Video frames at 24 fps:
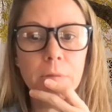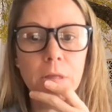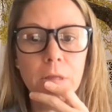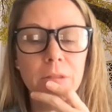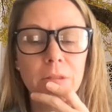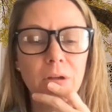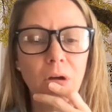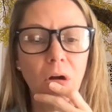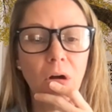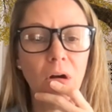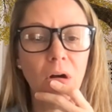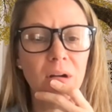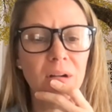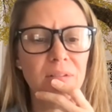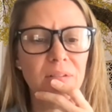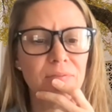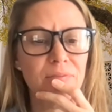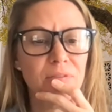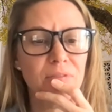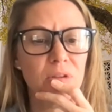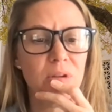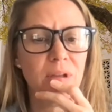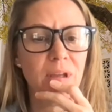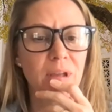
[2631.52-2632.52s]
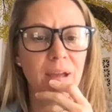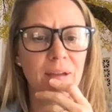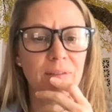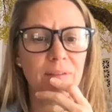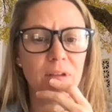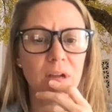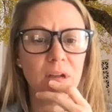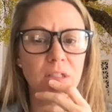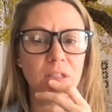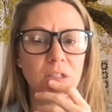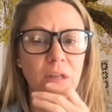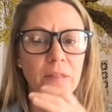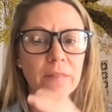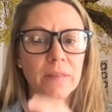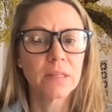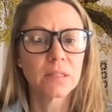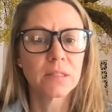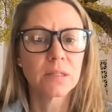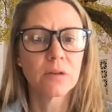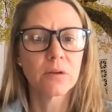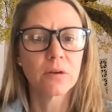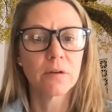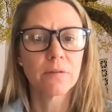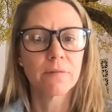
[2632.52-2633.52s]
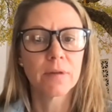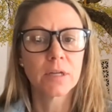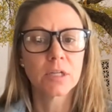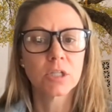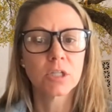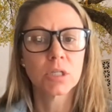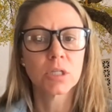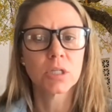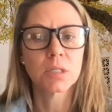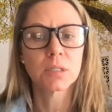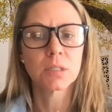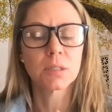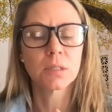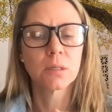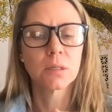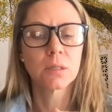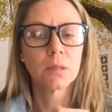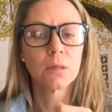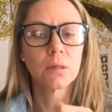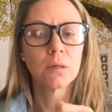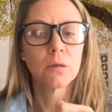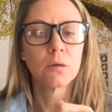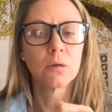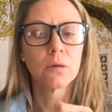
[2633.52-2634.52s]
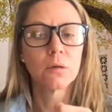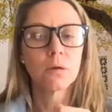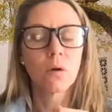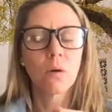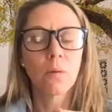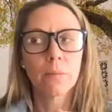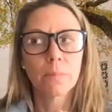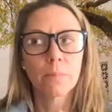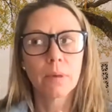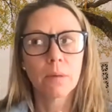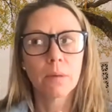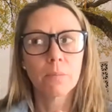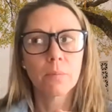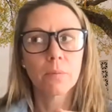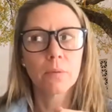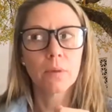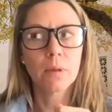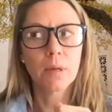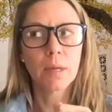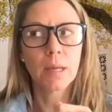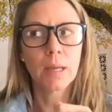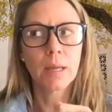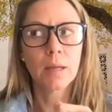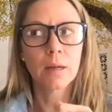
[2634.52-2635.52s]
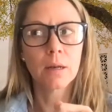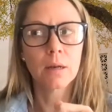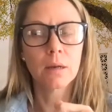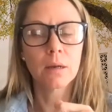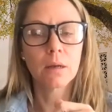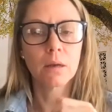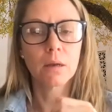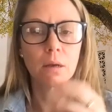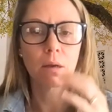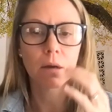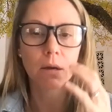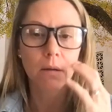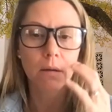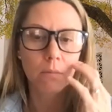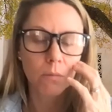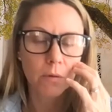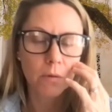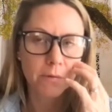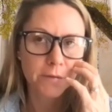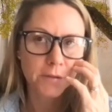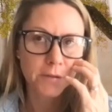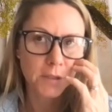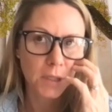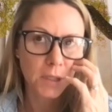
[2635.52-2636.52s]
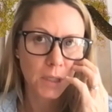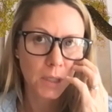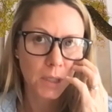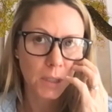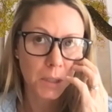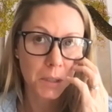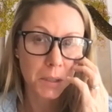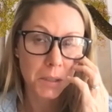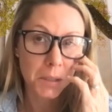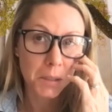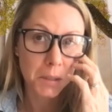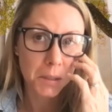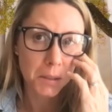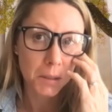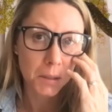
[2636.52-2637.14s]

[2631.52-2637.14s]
There are a few caveats on these interventions. On the people again, we've seen,